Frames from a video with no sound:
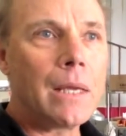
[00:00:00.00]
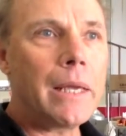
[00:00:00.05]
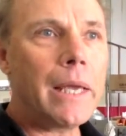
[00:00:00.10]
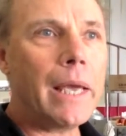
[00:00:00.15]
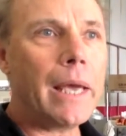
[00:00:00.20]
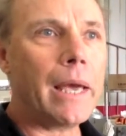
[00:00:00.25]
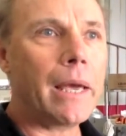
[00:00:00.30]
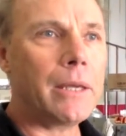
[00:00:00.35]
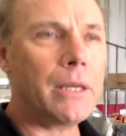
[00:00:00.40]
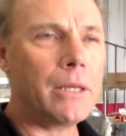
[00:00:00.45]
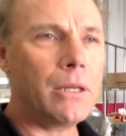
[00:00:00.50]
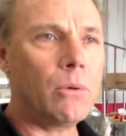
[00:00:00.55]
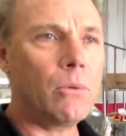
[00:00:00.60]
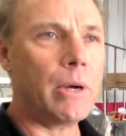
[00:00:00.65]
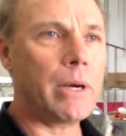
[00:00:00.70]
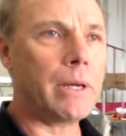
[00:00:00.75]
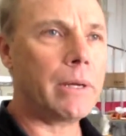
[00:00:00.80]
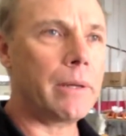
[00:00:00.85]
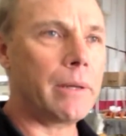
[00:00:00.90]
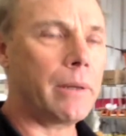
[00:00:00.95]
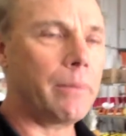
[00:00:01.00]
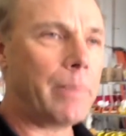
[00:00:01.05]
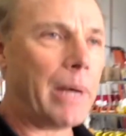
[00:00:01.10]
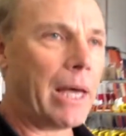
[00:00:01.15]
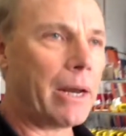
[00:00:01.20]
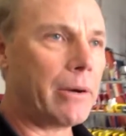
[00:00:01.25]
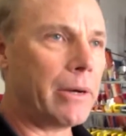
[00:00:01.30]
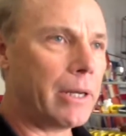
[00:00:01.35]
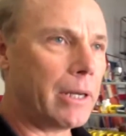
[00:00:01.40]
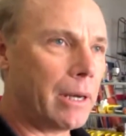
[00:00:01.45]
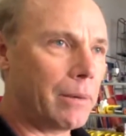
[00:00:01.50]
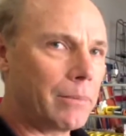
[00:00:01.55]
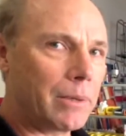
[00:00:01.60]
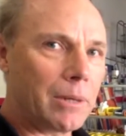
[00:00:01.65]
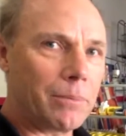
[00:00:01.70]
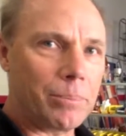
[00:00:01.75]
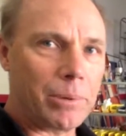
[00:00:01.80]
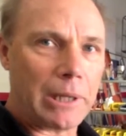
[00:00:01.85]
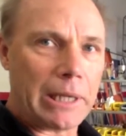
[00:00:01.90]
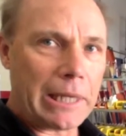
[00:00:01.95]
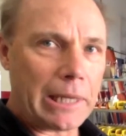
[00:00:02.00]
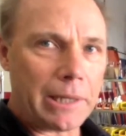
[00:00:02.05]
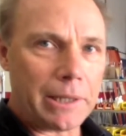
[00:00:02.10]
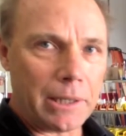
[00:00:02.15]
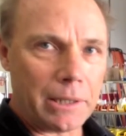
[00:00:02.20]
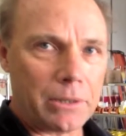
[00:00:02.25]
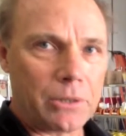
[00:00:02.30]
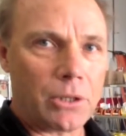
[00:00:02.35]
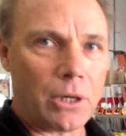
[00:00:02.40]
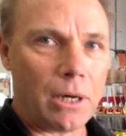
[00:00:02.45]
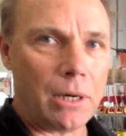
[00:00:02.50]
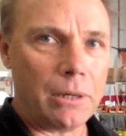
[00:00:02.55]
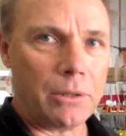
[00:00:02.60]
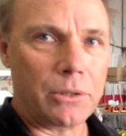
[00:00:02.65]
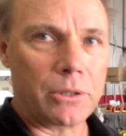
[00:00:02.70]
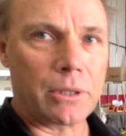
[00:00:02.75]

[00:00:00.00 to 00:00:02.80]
Yeah, you don't want a battery to come completely discharged.